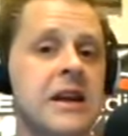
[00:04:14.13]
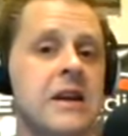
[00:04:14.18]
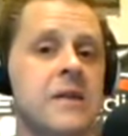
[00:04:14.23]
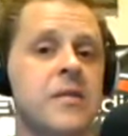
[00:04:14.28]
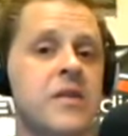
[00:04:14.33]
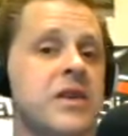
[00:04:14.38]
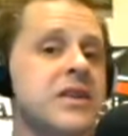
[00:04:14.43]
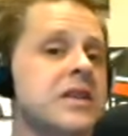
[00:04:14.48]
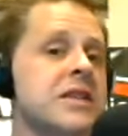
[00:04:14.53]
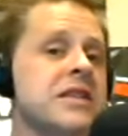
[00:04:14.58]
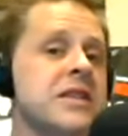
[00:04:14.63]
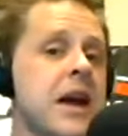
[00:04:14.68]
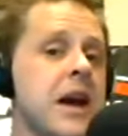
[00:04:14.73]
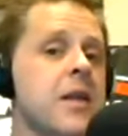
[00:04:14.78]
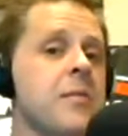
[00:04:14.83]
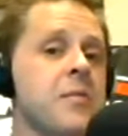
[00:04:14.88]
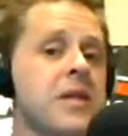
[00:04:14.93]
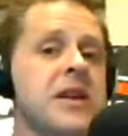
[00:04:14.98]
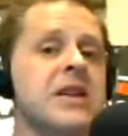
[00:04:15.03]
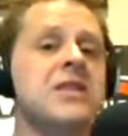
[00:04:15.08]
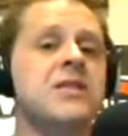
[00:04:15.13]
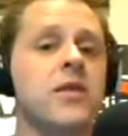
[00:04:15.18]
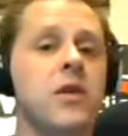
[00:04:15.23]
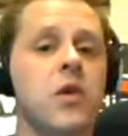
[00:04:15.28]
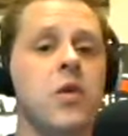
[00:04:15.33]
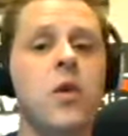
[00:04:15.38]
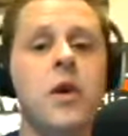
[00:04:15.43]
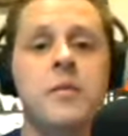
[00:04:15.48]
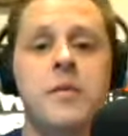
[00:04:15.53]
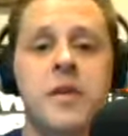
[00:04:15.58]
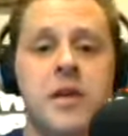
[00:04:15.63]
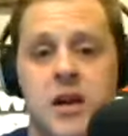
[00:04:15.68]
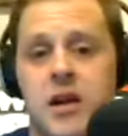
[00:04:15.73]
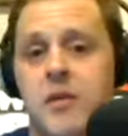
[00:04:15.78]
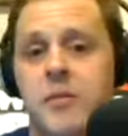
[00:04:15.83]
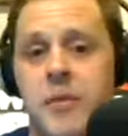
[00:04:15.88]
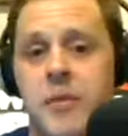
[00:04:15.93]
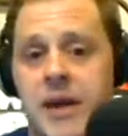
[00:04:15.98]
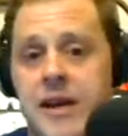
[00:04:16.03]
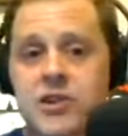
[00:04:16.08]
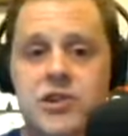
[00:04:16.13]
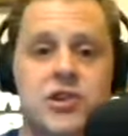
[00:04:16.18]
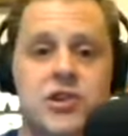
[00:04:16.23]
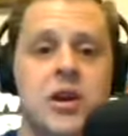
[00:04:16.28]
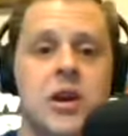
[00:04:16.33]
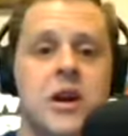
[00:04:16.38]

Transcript: this is not a piece of equipment on a bench,